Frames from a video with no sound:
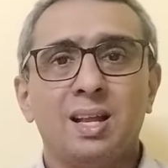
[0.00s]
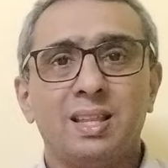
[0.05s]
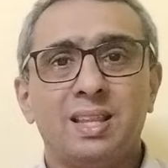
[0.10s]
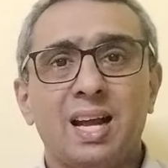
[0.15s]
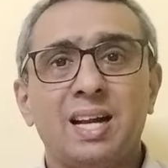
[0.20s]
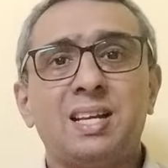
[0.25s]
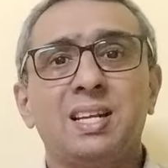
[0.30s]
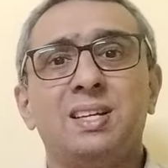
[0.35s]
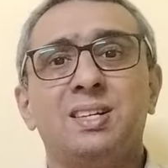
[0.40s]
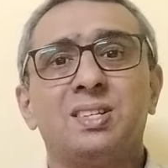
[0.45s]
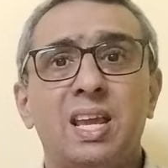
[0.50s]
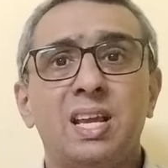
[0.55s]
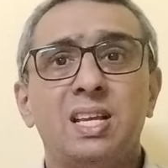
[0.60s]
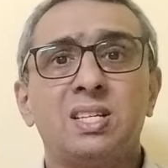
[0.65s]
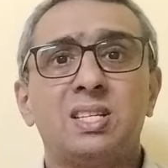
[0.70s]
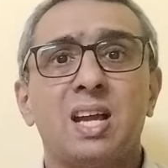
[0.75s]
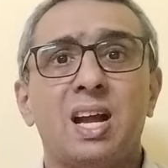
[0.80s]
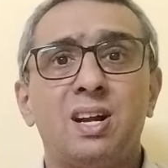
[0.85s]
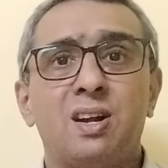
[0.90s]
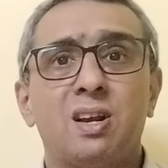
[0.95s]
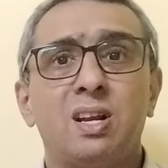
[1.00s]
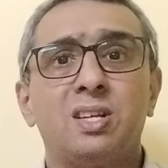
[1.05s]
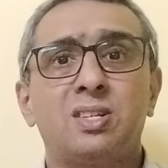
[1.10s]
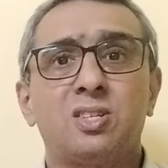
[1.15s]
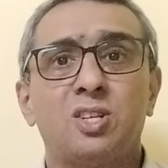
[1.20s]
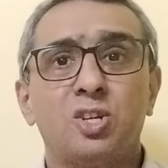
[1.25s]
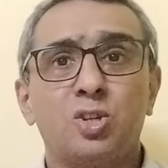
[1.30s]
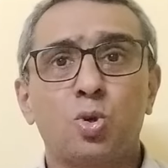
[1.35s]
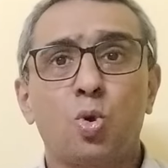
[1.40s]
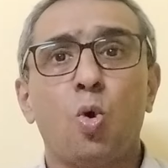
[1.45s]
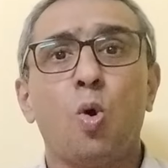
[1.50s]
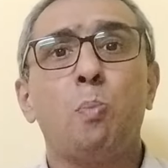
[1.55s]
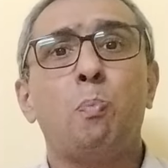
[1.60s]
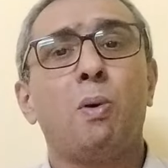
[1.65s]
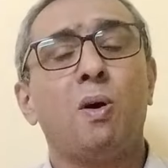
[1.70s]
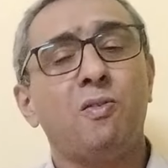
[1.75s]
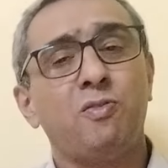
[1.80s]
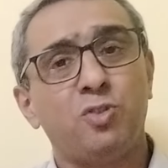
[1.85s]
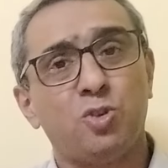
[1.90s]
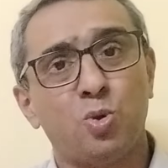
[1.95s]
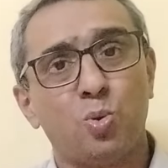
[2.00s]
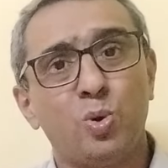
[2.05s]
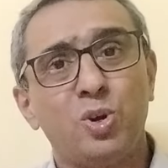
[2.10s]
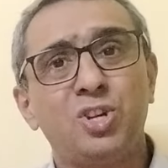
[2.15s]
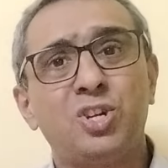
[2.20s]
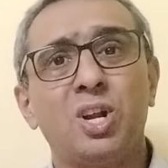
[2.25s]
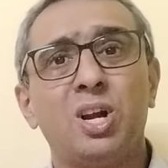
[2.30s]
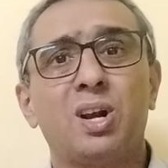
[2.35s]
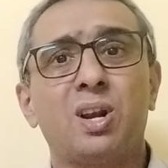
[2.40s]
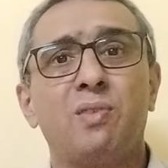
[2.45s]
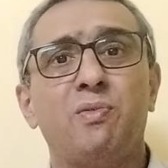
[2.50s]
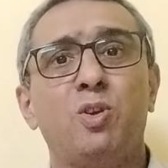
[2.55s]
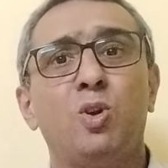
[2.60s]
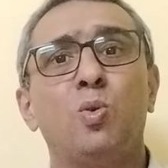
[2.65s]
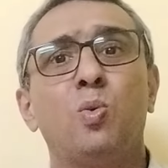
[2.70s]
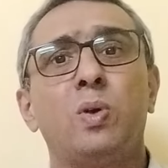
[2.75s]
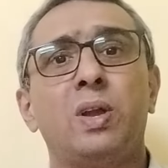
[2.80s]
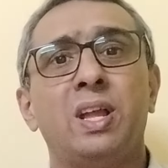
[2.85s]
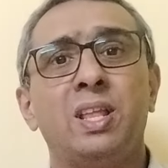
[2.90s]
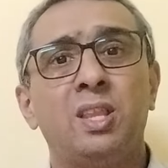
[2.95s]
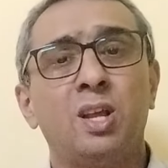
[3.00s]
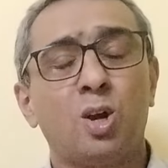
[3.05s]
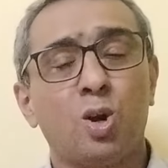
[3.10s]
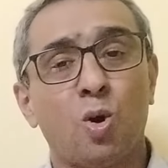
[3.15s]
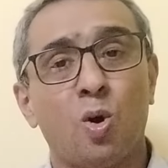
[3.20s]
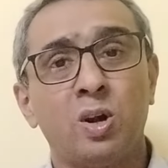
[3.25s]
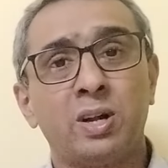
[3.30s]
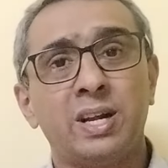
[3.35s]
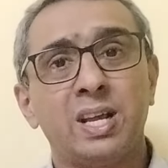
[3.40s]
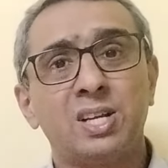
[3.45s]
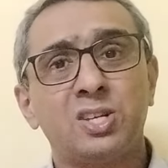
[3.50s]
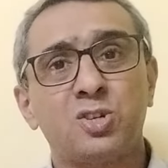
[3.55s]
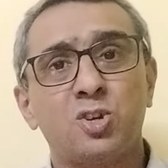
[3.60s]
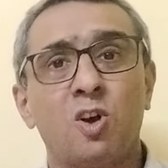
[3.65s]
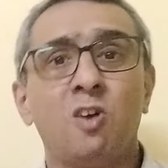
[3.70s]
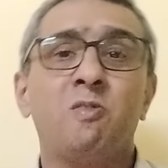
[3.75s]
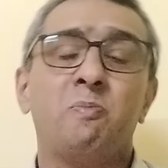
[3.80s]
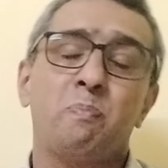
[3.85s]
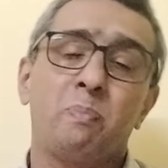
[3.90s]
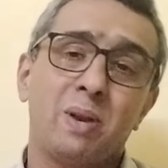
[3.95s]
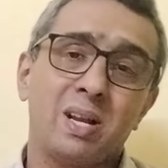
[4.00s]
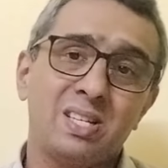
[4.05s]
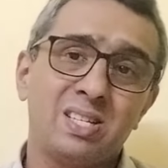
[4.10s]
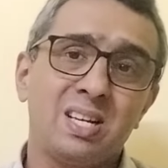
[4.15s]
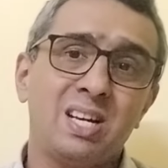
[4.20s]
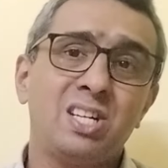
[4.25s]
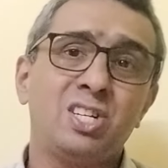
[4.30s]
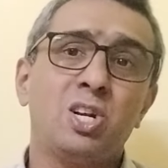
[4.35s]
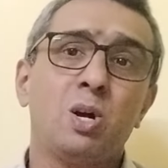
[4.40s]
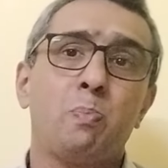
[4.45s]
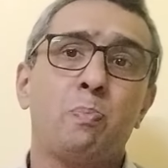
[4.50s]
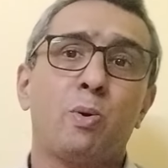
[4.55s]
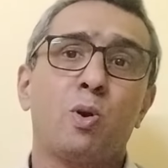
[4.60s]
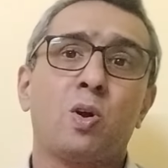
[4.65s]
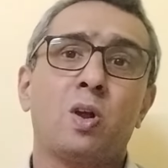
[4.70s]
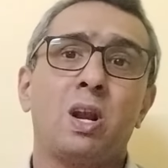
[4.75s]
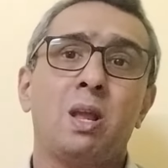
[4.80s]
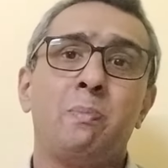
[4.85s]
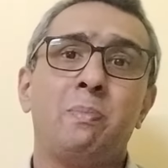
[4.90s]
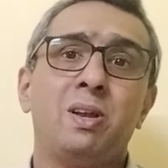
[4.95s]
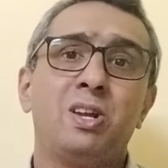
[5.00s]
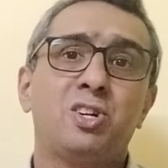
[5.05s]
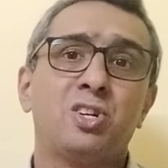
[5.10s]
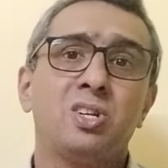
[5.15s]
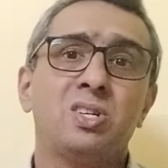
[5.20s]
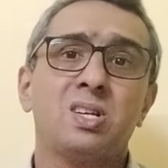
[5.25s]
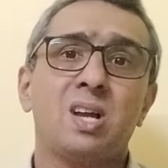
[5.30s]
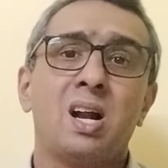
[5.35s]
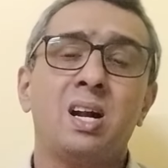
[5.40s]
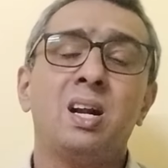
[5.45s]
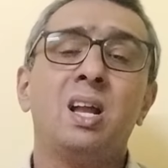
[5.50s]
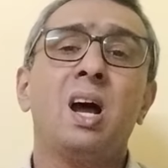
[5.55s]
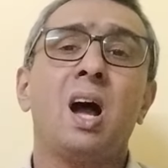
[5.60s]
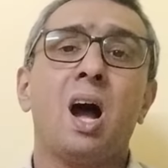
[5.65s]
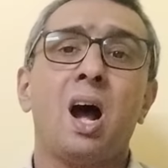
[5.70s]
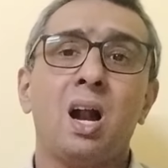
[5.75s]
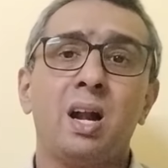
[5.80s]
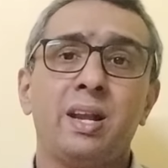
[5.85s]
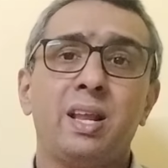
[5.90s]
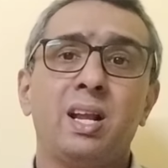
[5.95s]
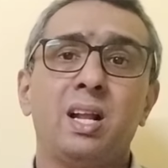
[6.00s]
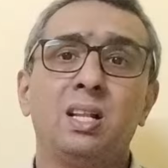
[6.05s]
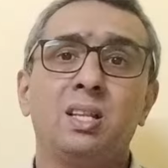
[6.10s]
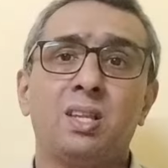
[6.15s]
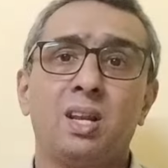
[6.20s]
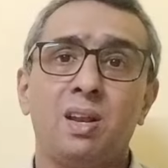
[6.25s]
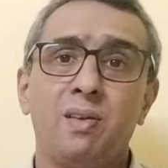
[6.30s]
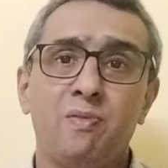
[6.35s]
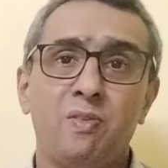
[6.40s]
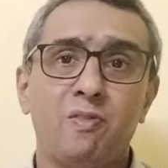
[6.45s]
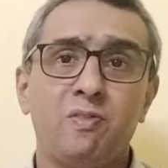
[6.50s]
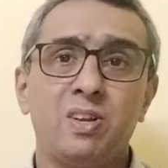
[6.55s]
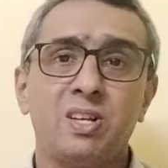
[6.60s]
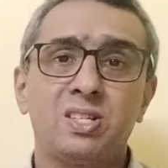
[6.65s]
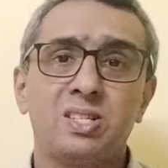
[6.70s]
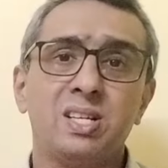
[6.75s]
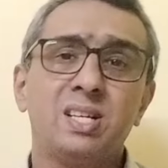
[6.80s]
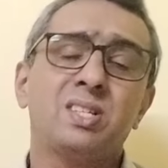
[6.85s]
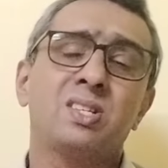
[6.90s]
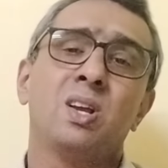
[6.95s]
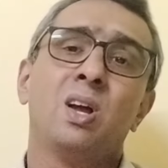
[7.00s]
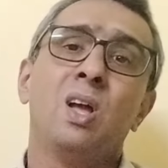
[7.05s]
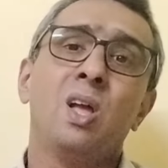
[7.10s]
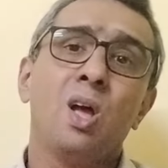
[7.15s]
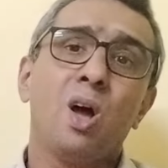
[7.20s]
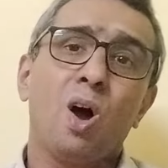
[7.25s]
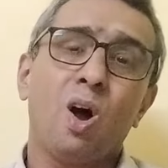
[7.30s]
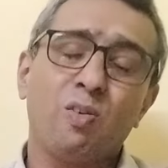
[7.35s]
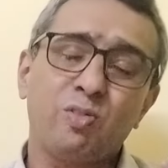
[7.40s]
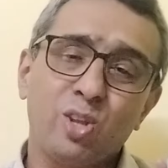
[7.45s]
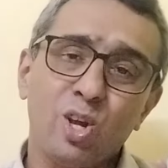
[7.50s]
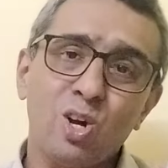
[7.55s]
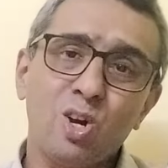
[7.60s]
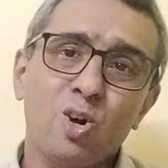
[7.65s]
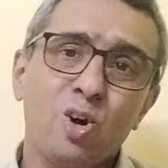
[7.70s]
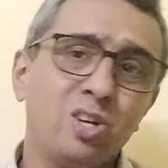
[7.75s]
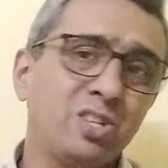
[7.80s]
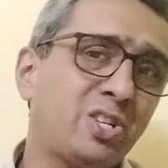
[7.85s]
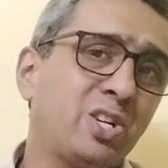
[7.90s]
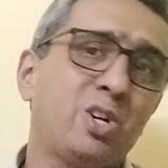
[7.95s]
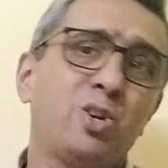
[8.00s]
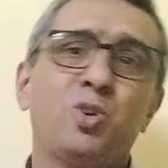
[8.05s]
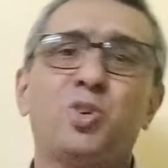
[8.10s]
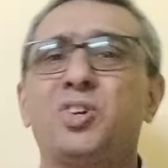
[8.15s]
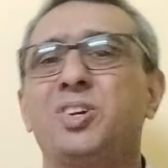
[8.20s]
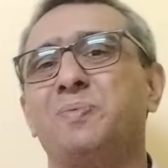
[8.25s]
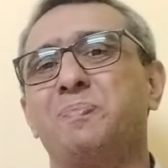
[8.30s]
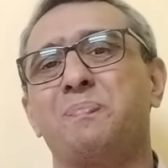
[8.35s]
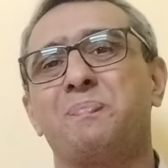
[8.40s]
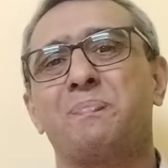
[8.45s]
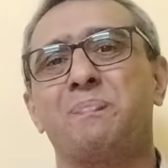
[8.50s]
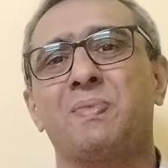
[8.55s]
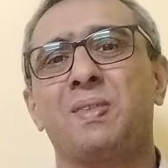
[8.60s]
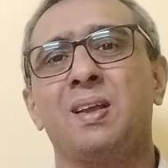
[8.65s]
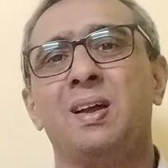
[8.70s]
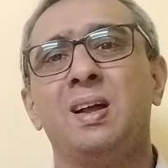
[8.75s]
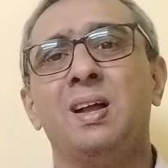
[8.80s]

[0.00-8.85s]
That is, the case addressed the scope of judicial review in the context of presidential proclamations under Article 356 of the Constitution.